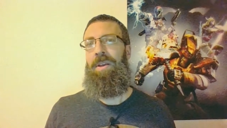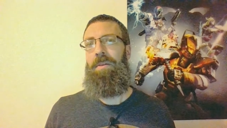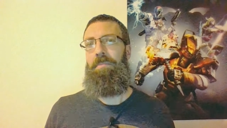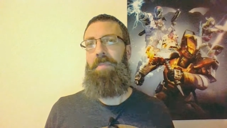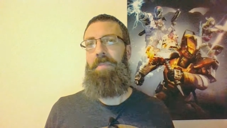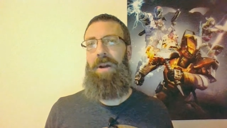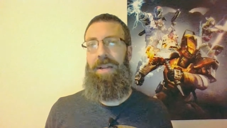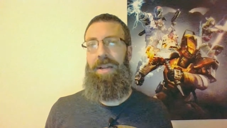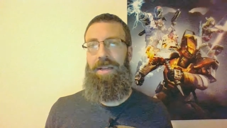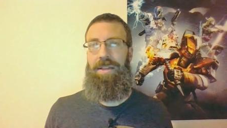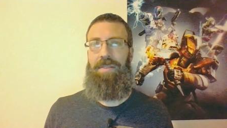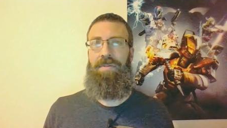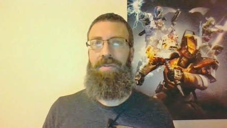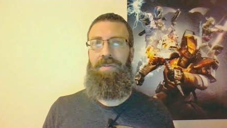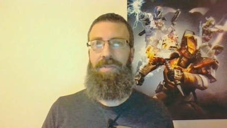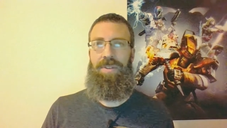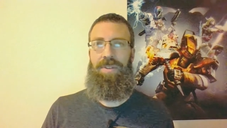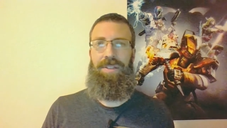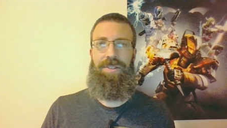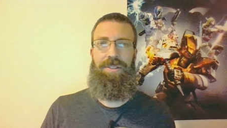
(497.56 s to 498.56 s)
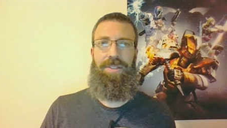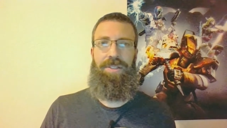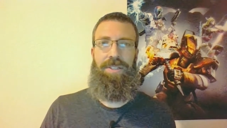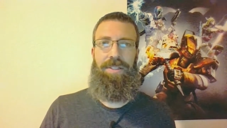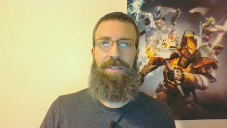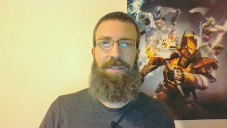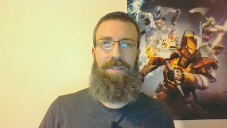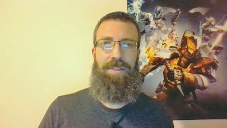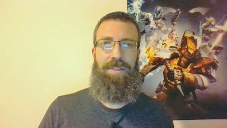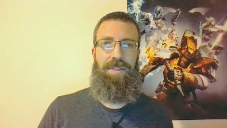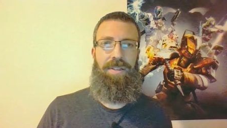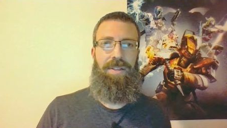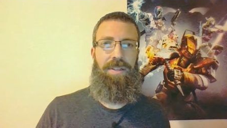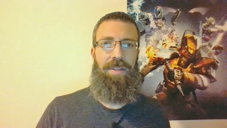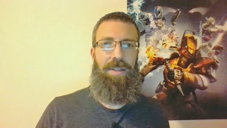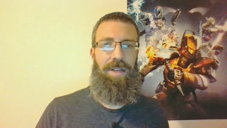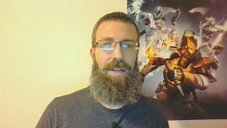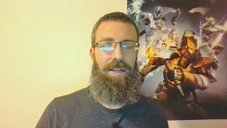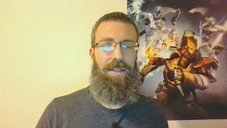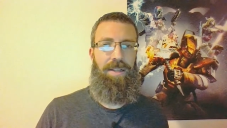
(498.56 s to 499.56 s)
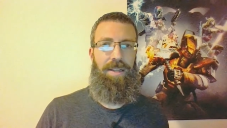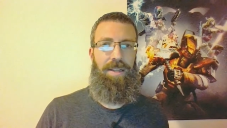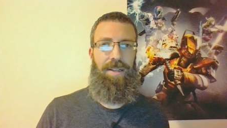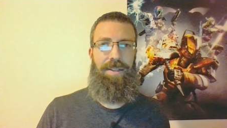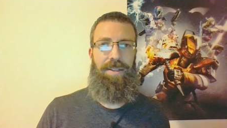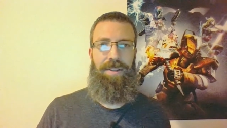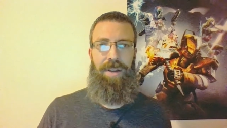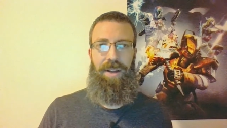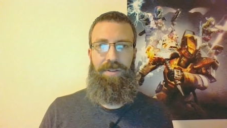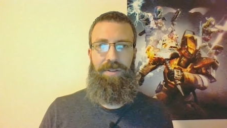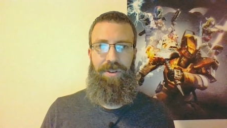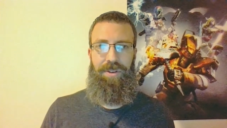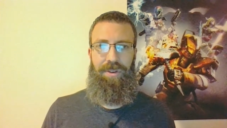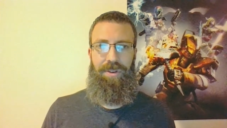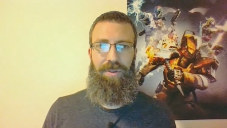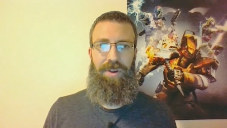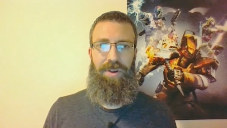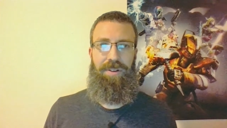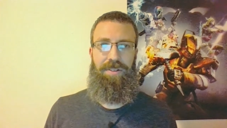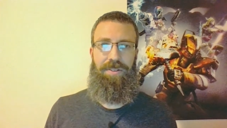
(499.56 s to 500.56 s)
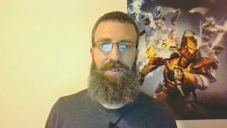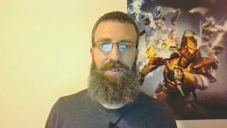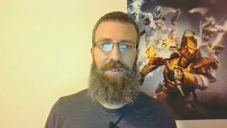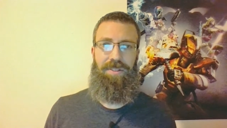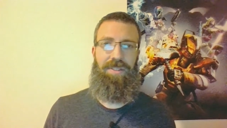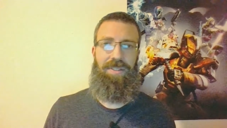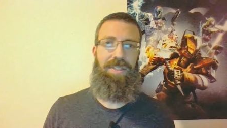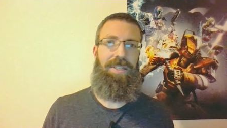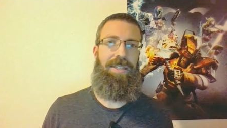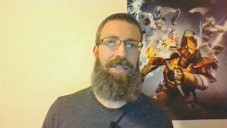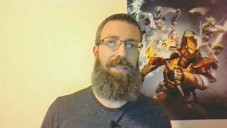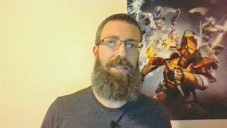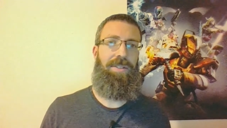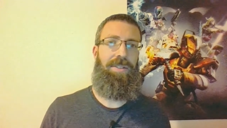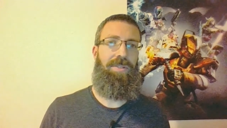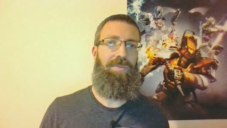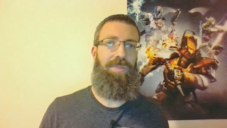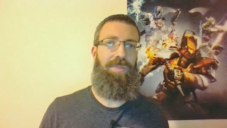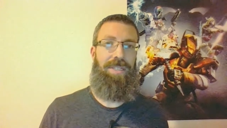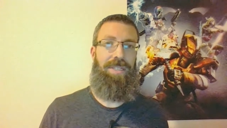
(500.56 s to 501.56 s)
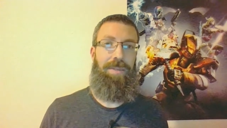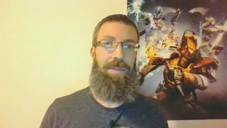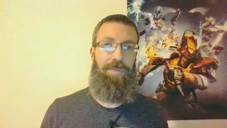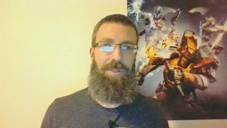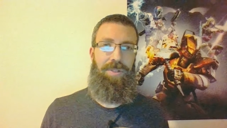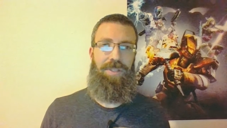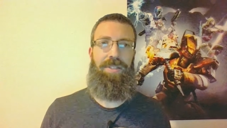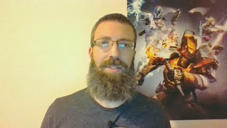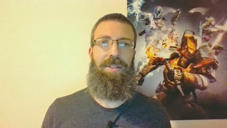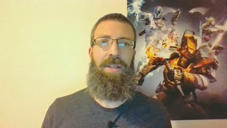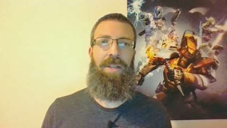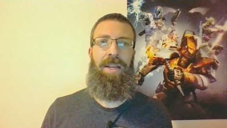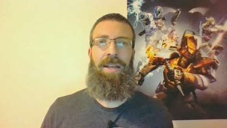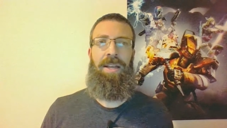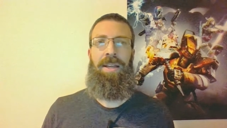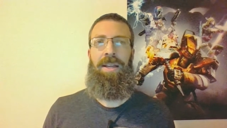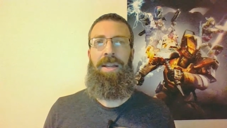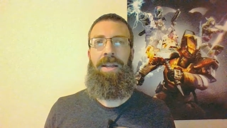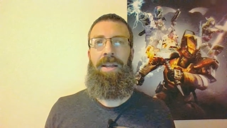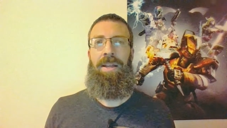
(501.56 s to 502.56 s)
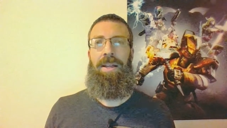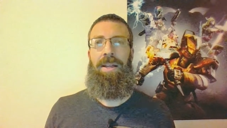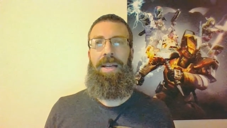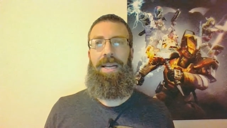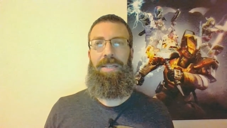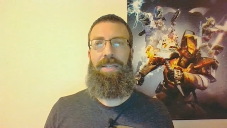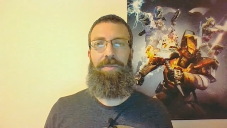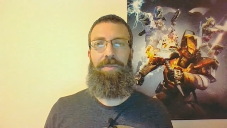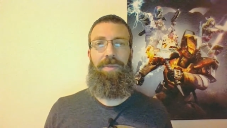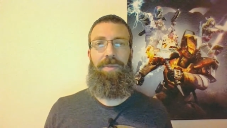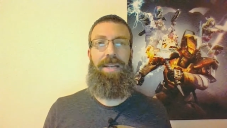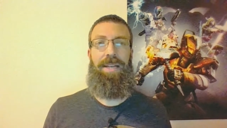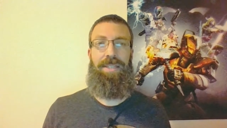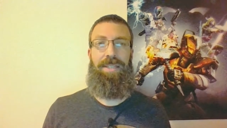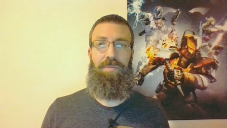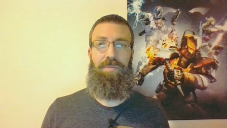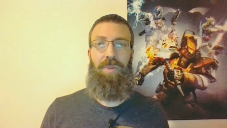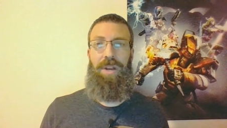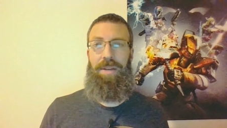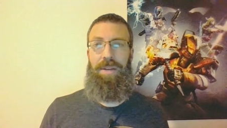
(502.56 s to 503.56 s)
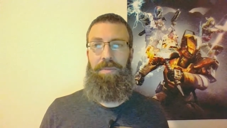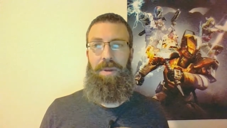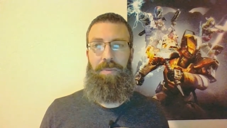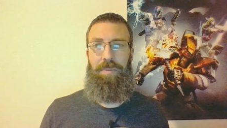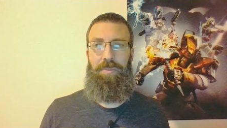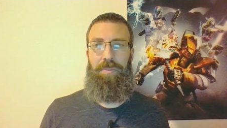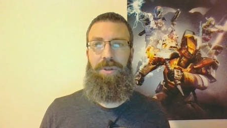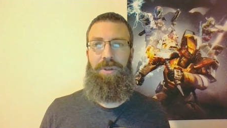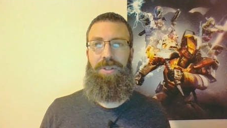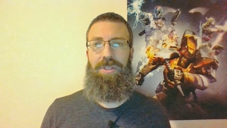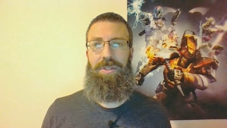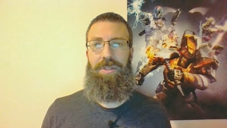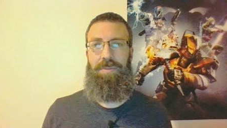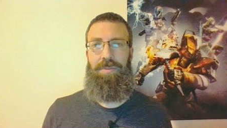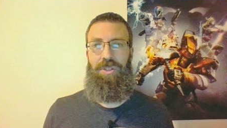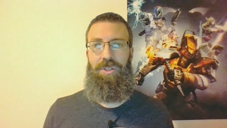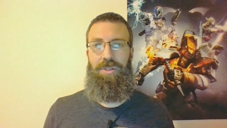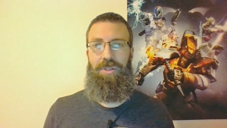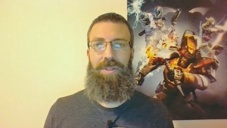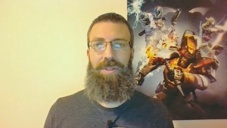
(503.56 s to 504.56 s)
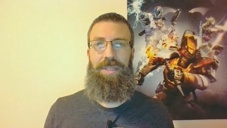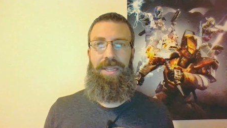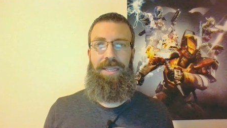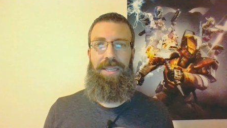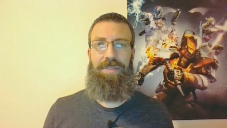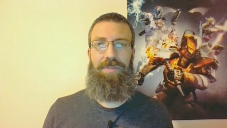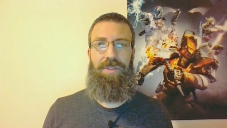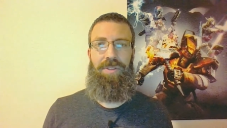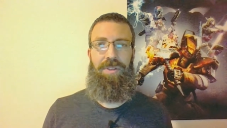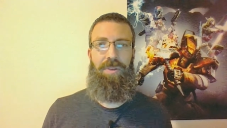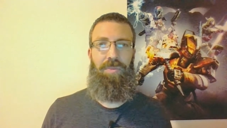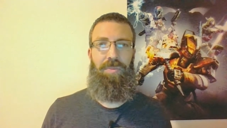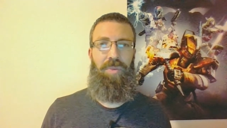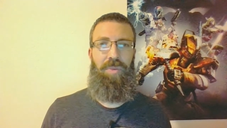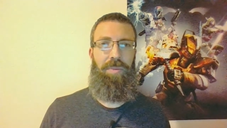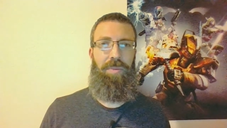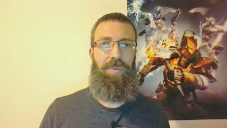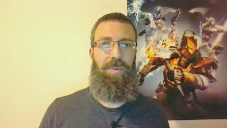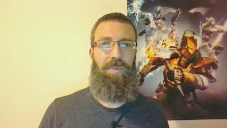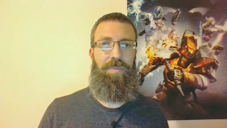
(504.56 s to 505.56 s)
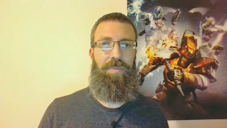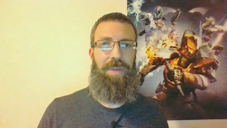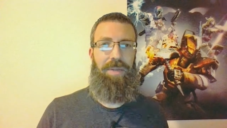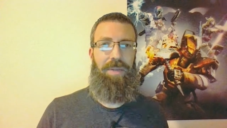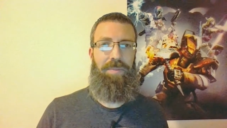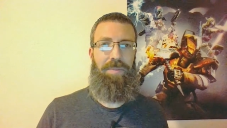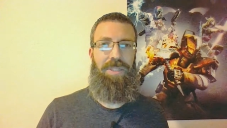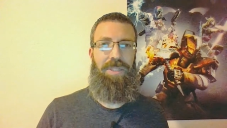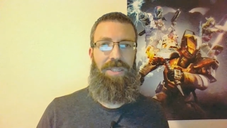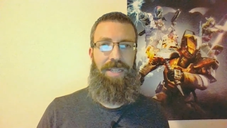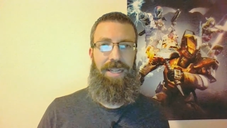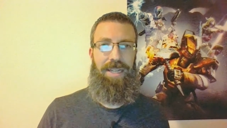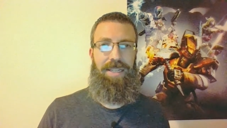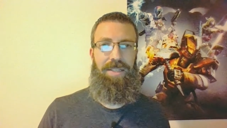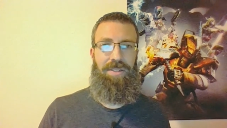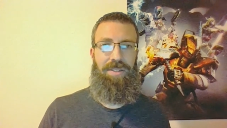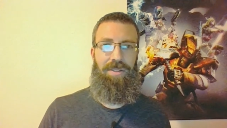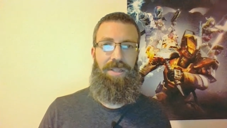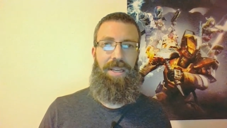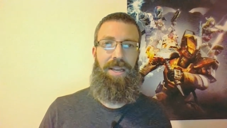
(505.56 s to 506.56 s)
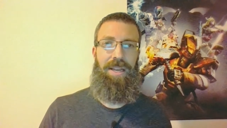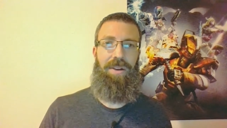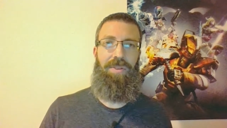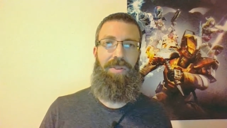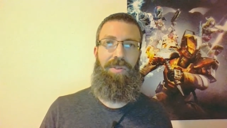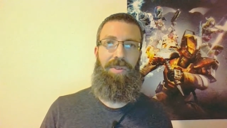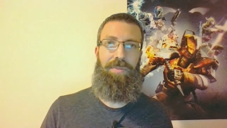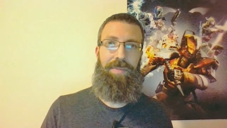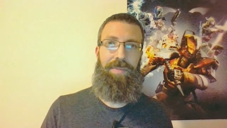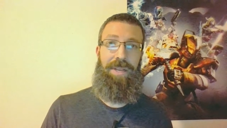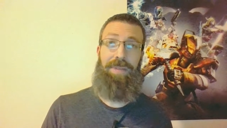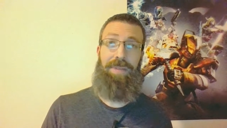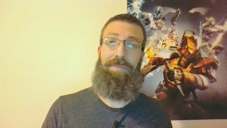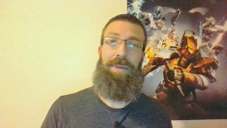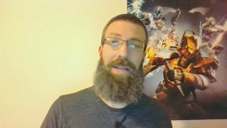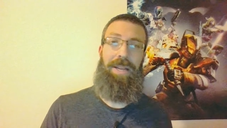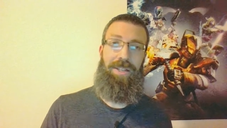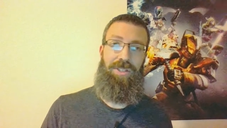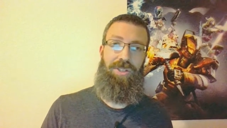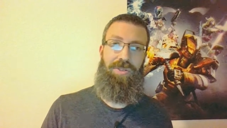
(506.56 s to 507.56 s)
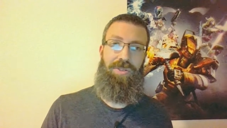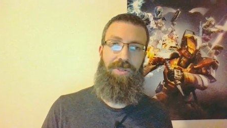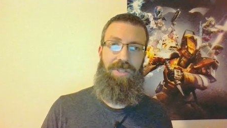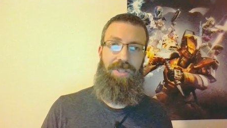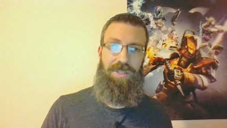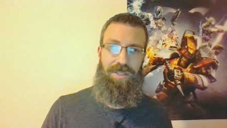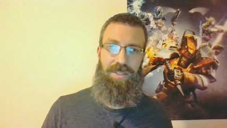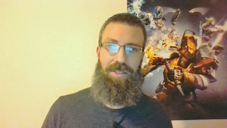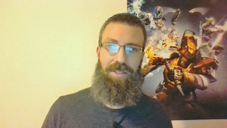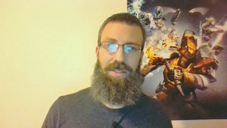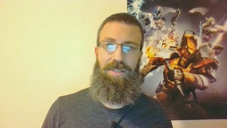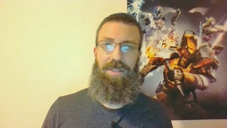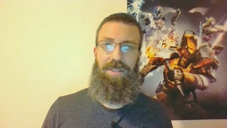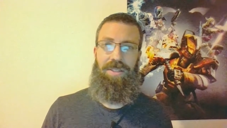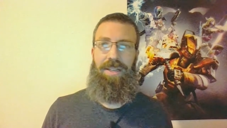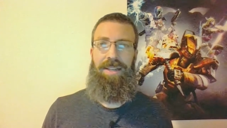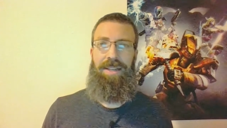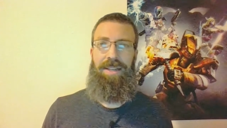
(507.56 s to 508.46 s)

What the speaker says: Mine, for instance, in the Ivory Chronicles, is redemption. As I'm writing my books, I'm showing that even though people make mistakes or make bad choices,